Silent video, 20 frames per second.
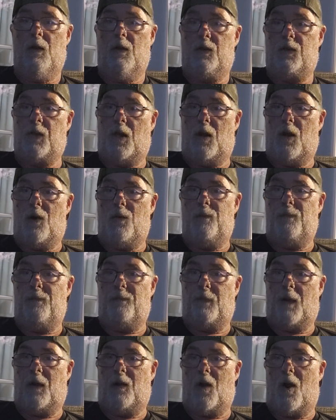So
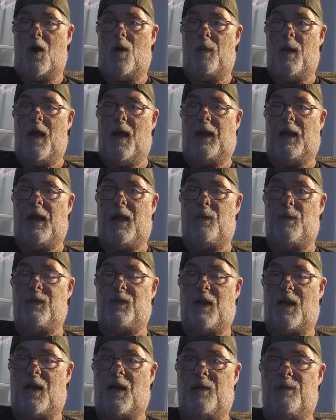I call back
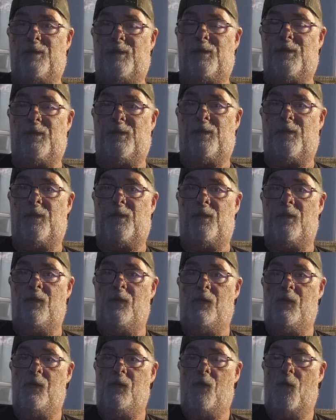Amazon.
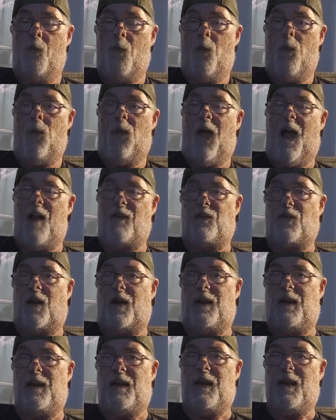After I
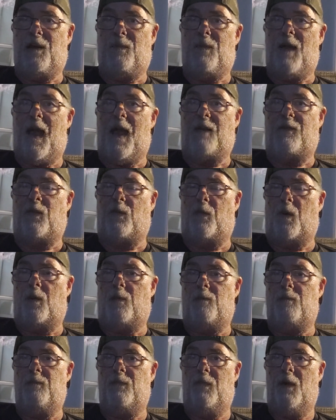didn't hear back from
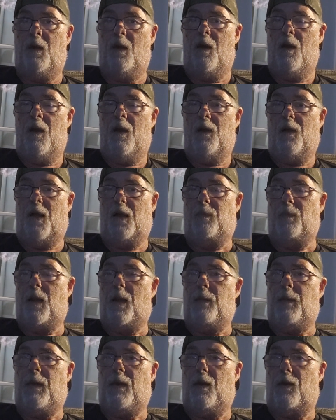them, like
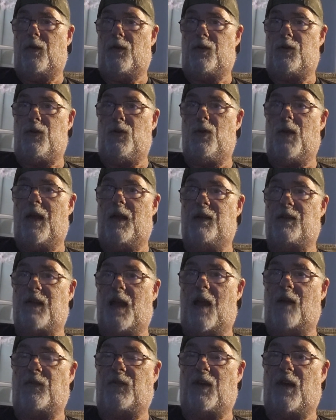maybe another 2 days
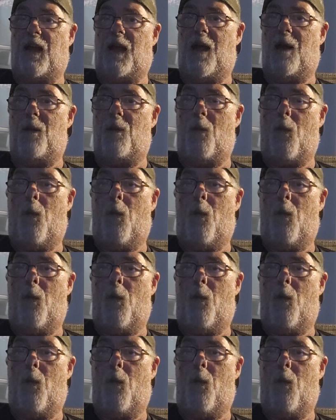after that,